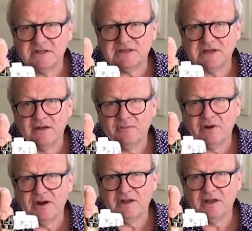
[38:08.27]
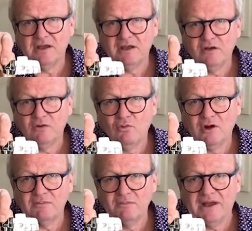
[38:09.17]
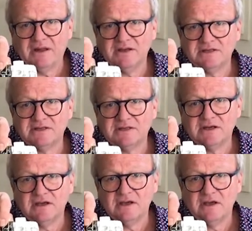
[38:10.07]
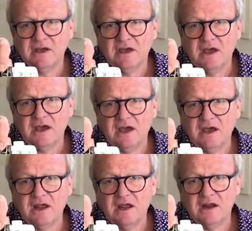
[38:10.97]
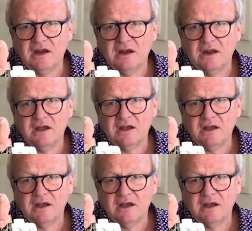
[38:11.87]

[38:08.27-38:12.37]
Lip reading: celebrate what matters, and